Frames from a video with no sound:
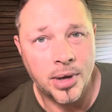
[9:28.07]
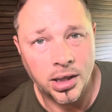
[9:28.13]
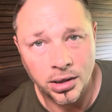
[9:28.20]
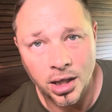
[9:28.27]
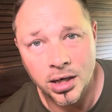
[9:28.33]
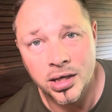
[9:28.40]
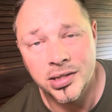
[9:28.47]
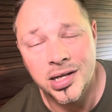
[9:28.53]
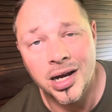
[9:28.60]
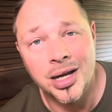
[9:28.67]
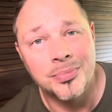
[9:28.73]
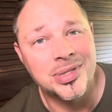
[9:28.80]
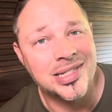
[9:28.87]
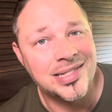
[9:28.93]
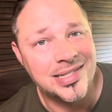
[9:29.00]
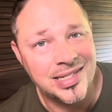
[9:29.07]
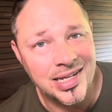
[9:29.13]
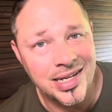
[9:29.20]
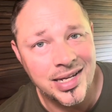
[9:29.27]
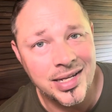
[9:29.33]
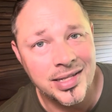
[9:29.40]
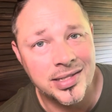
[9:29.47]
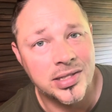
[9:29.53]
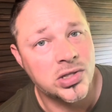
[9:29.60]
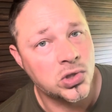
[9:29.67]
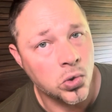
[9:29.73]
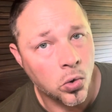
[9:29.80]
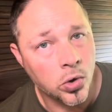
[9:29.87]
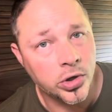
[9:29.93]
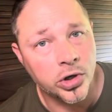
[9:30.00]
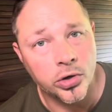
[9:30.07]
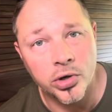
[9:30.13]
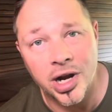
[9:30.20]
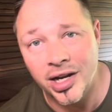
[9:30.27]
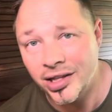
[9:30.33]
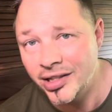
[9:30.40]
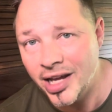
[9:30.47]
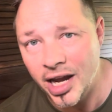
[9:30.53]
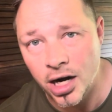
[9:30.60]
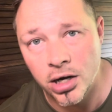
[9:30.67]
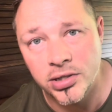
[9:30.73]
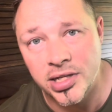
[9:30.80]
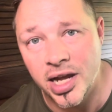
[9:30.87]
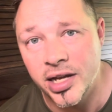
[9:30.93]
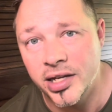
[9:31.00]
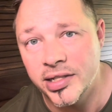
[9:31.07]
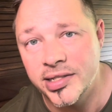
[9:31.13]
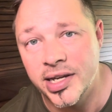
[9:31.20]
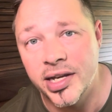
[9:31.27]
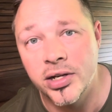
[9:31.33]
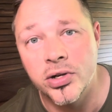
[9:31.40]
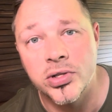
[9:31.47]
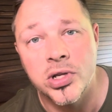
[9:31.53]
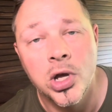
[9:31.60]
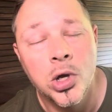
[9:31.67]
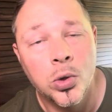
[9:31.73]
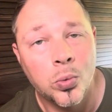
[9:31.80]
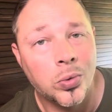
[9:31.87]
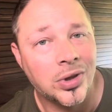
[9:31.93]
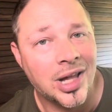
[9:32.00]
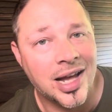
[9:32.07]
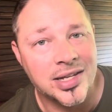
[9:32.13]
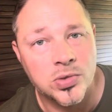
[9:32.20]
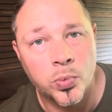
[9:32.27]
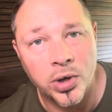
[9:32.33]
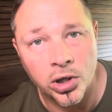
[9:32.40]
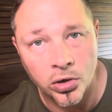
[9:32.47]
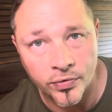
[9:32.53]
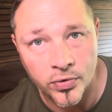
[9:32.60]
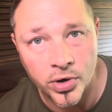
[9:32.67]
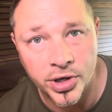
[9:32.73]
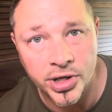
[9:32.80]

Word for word: A lot of times, teas stored correctly, airtight containers will last well over a